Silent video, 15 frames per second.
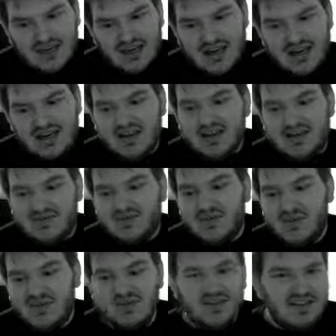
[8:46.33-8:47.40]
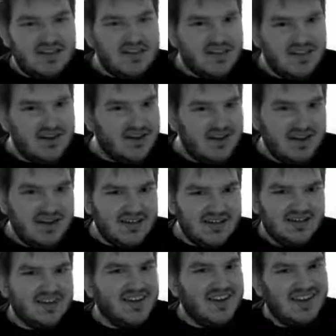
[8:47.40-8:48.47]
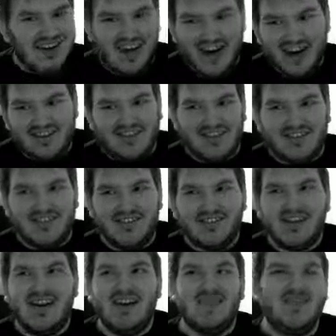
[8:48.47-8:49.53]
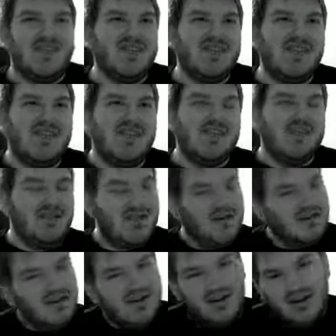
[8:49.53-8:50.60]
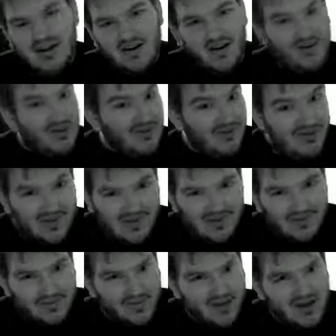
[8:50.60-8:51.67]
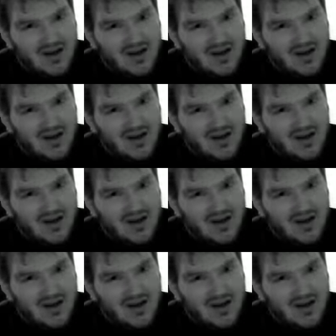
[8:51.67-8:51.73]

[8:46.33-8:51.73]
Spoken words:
is one of the scariest looking actors I've seen in all of film,